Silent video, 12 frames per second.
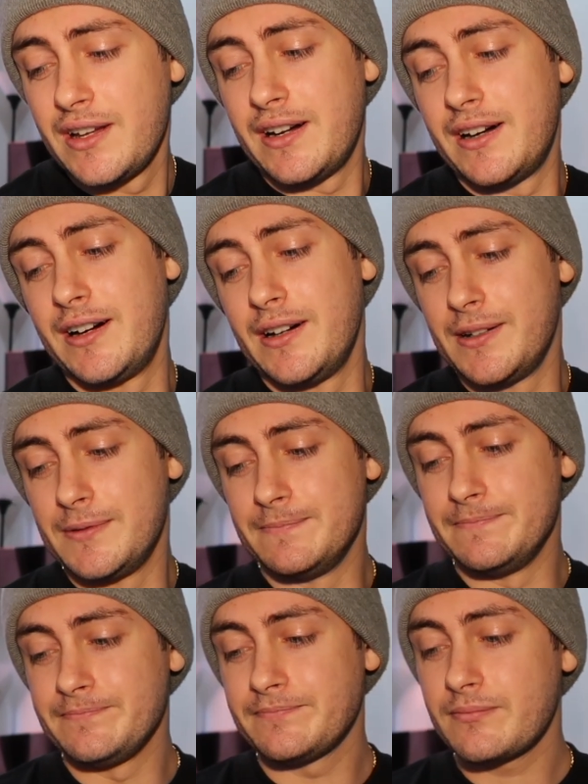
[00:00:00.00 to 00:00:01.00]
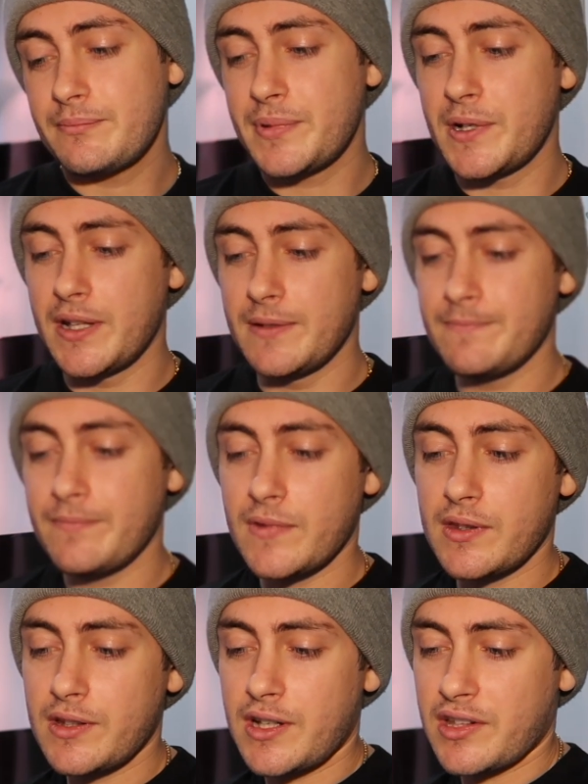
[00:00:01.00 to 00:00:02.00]
But
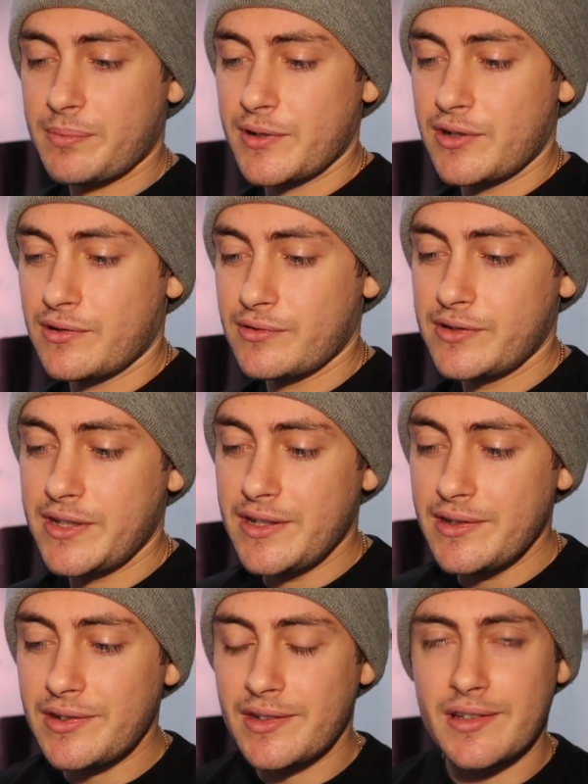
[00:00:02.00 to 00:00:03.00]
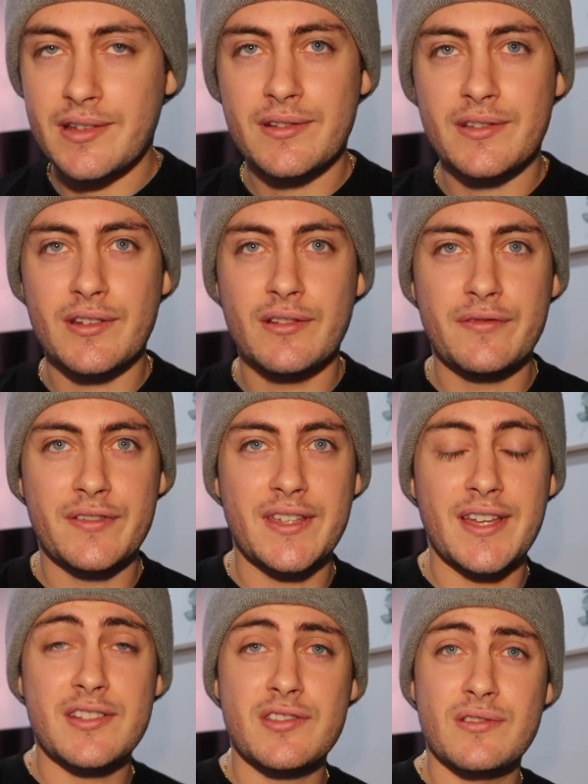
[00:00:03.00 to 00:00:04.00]
last but not least, don't
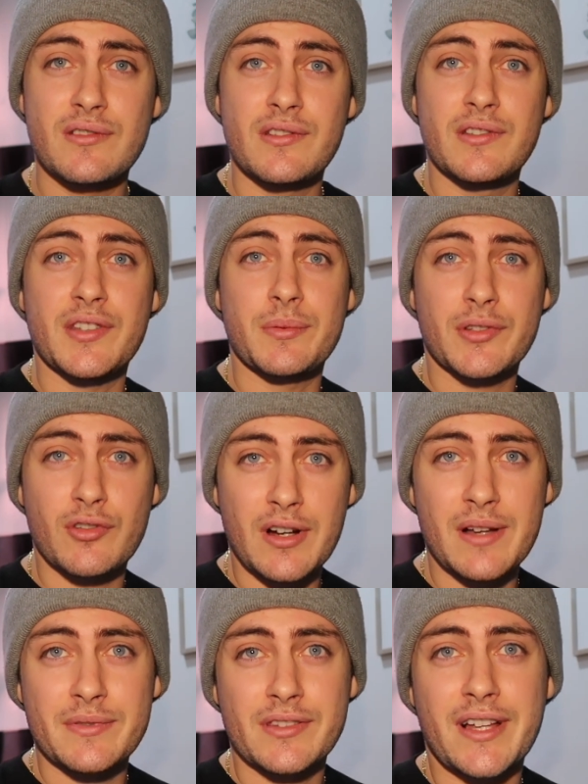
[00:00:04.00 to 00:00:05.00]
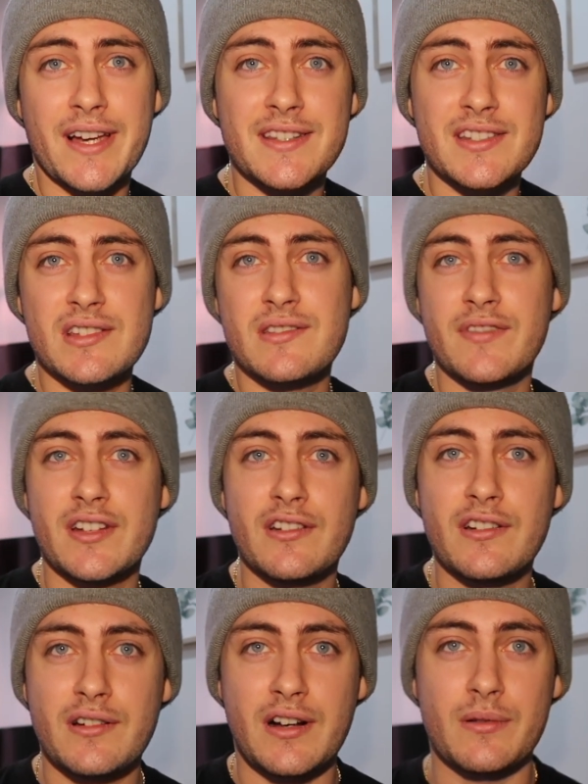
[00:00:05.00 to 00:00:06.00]
forget to subscribe and like to this
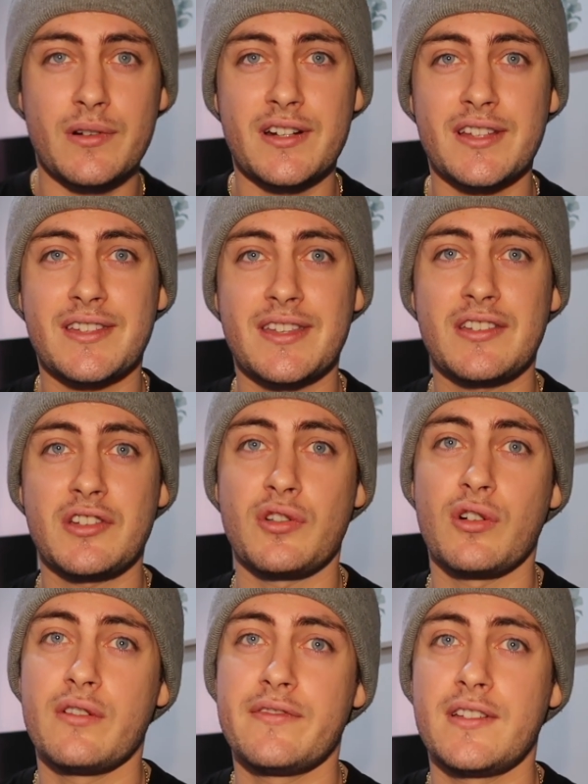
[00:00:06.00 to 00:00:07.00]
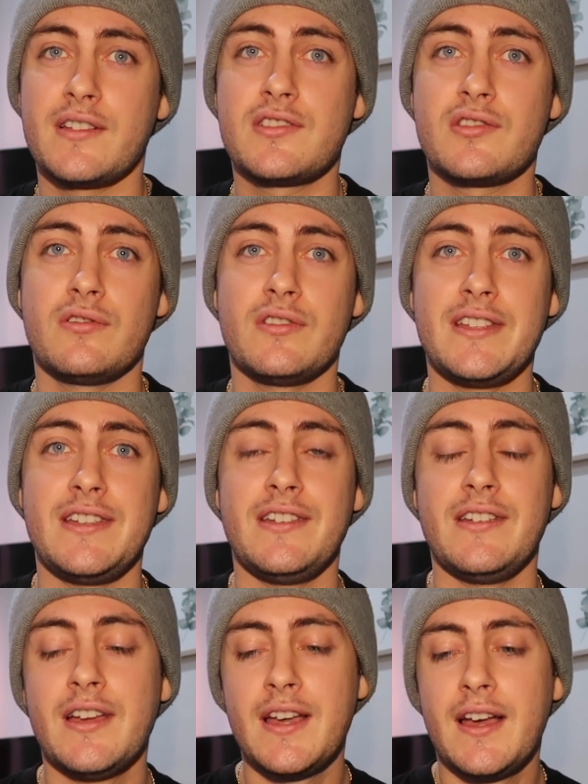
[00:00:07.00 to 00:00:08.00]
video. I'm going to kick it over to
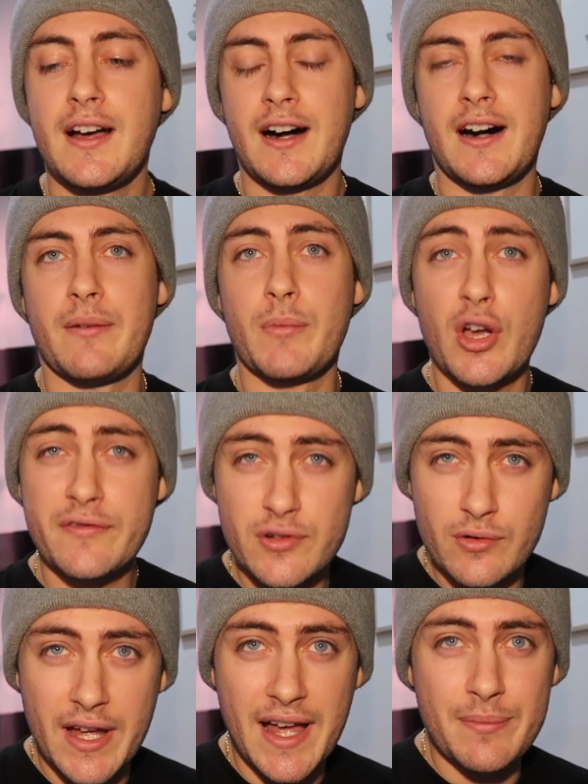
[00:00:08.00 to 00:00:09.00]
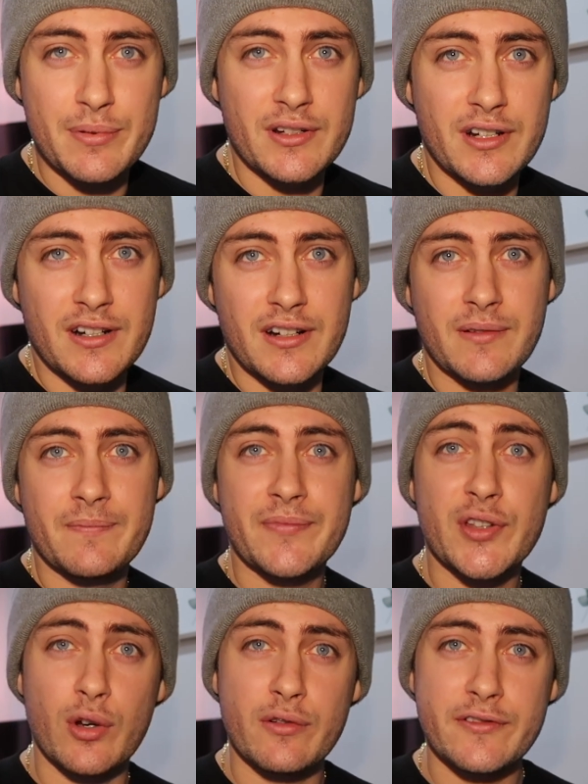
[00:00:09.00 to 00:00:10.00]
the Earth2Happener
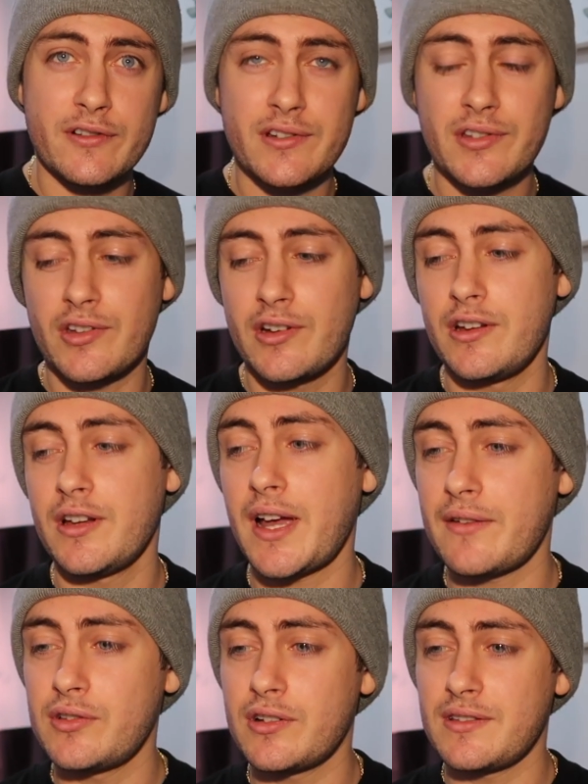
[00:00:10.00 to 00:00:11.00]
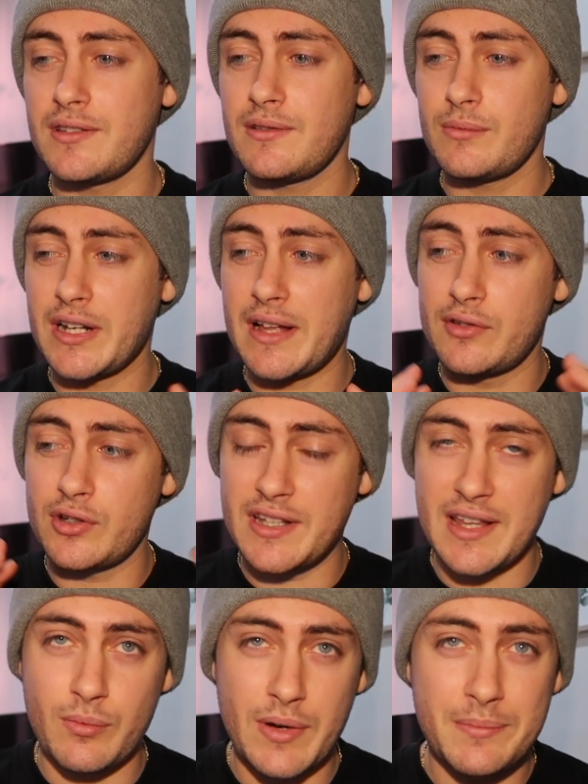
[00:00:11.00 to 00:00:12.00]
go through, so we're going to have a look
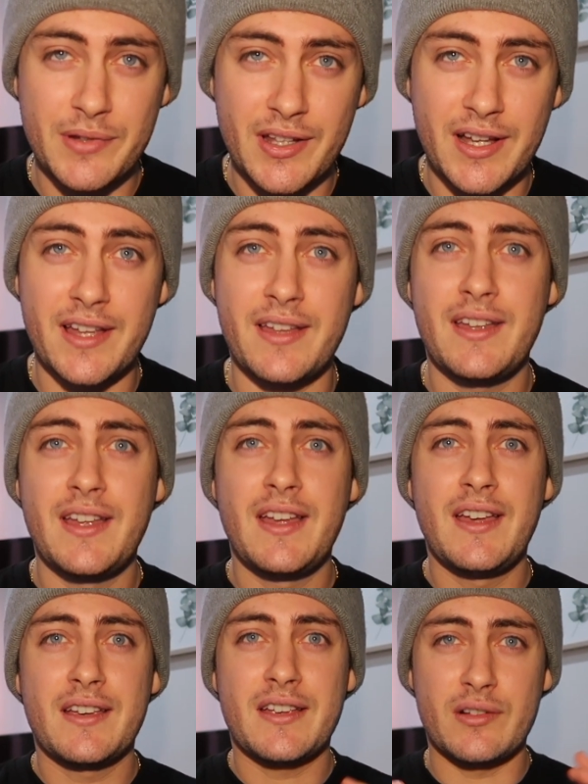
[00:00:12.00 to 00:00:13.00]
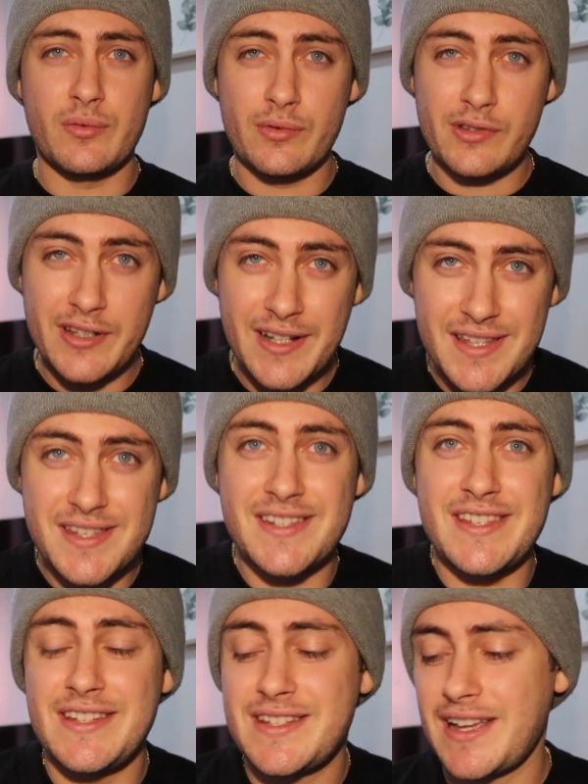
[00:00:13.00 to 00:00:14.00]
at their website, get a really nice
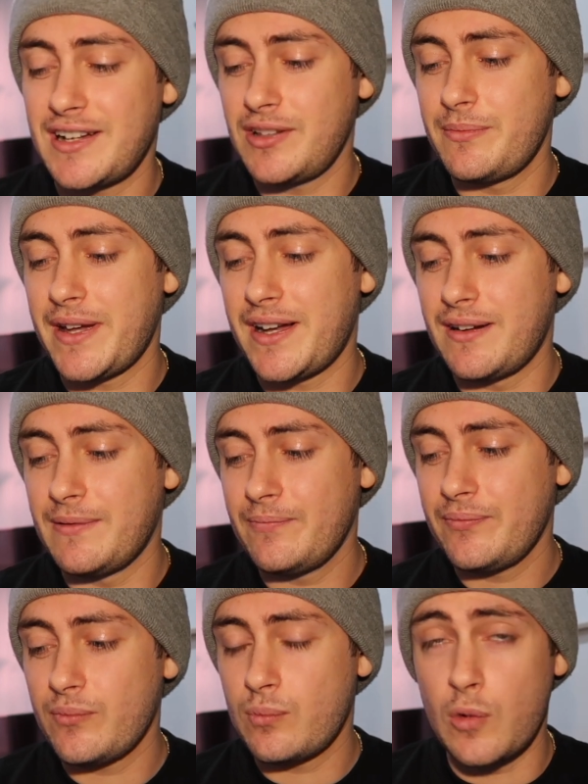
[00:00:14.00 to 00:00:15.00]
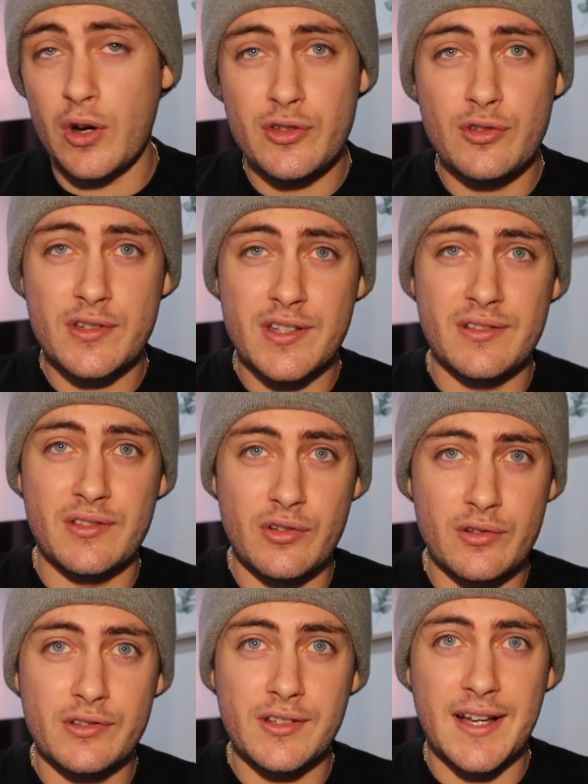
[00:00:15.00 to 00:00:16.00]
detail about what you can
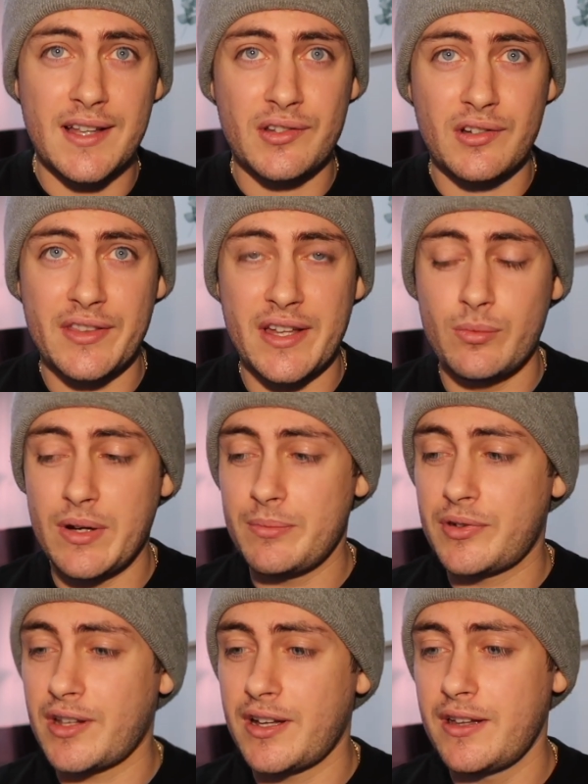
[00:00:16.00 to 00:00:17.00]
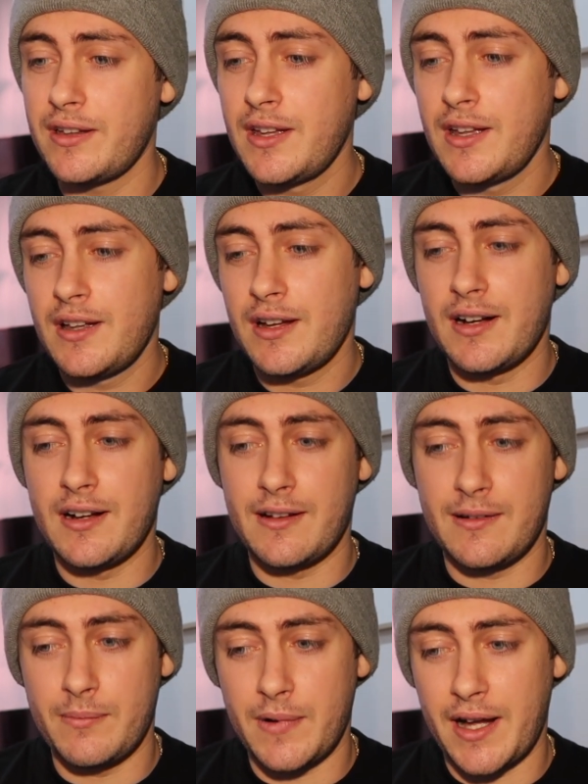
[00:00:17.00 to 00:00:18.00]
utilize on their website.
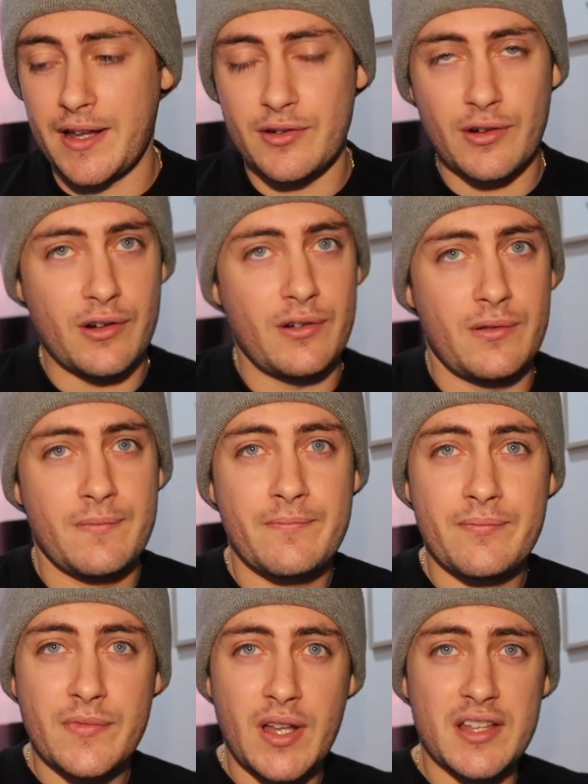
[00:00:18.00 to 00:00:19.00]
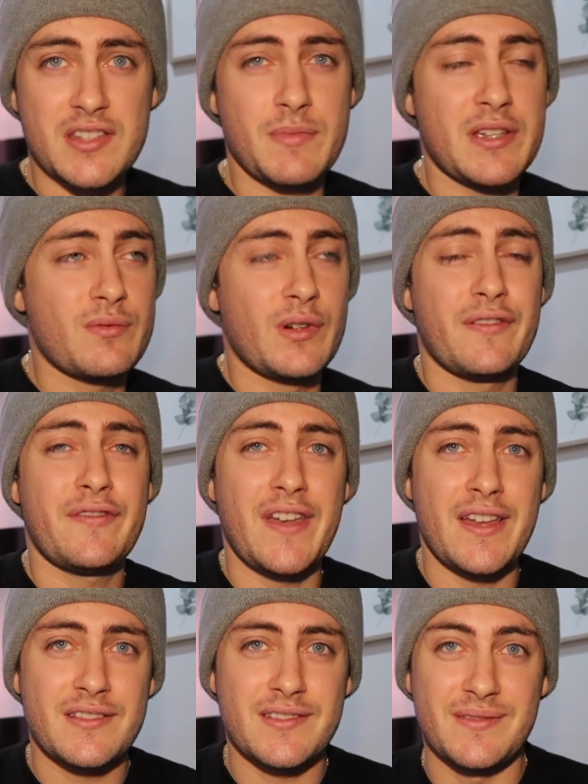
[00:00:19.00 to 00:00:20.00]
I know I speak with
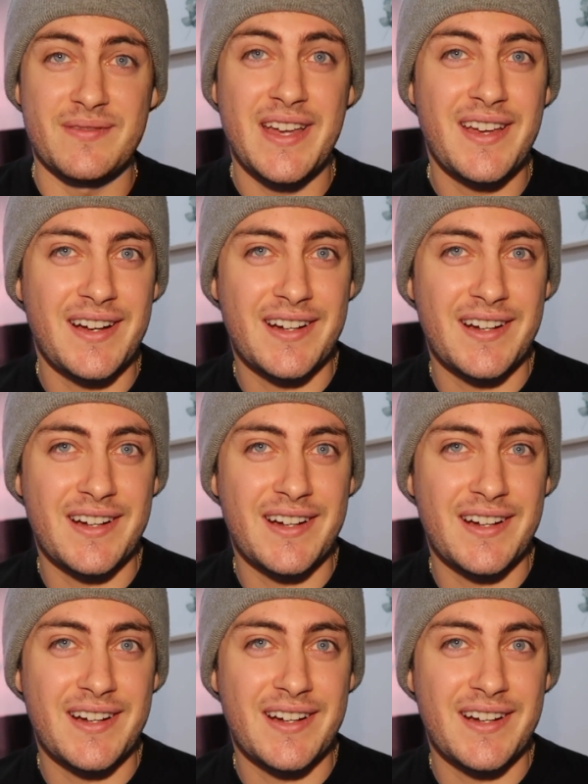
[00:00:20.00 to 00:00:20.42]
Phantom.